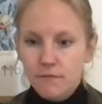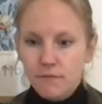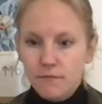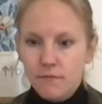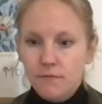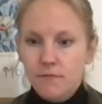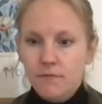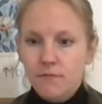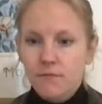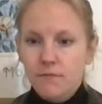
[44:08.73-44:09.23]

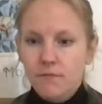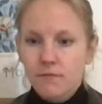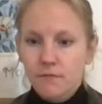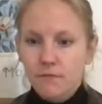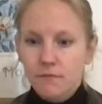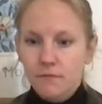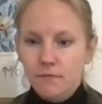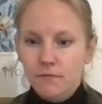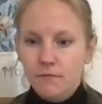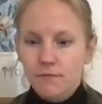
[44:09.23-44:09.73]

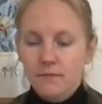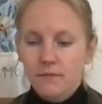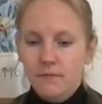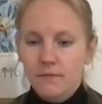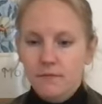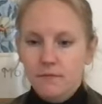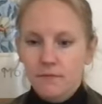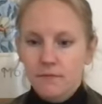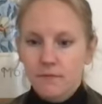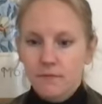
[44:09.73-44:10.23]

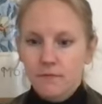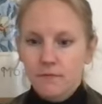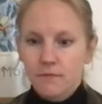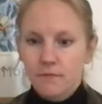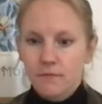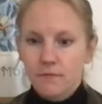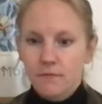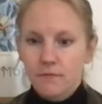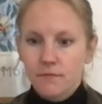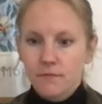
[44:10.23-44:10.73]

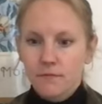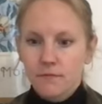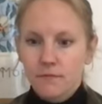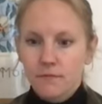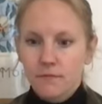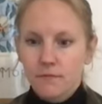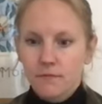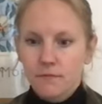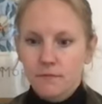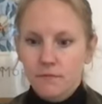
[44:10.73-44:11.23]

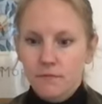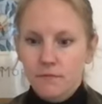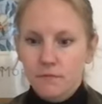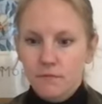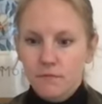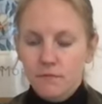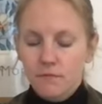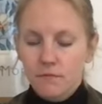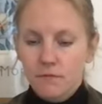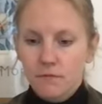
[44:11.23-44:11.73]

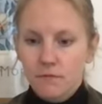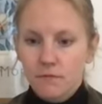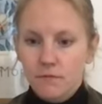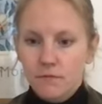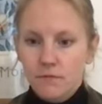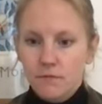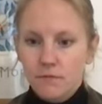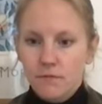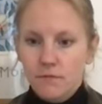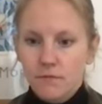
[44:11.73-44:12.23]

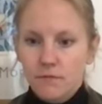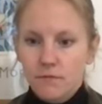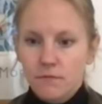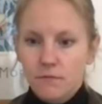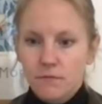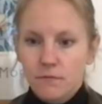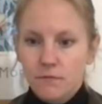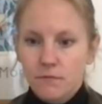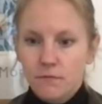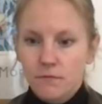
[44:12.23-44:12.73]

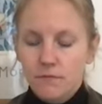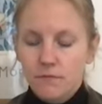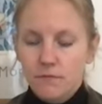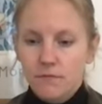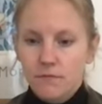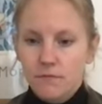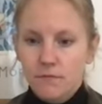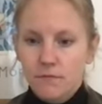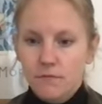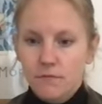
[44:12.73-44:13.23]

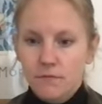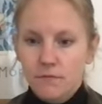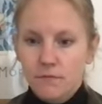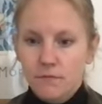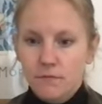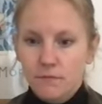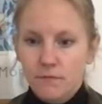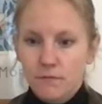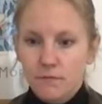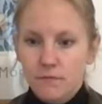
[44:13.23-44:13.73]

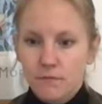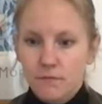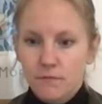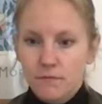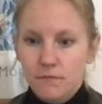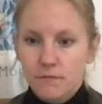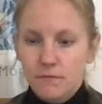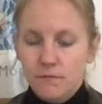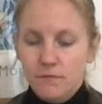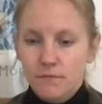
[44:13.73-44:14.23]

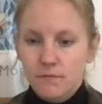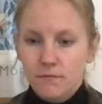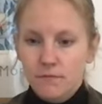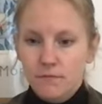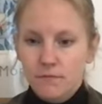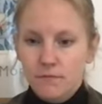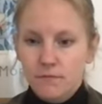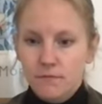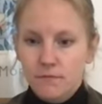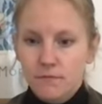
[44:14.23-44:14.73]

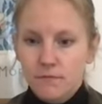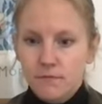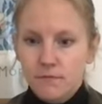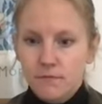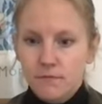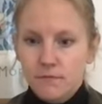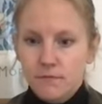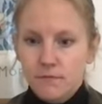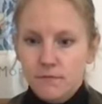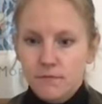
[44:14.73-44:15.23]

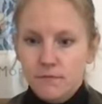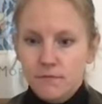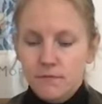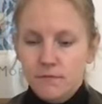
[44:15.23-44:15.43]
This person isn't speaking.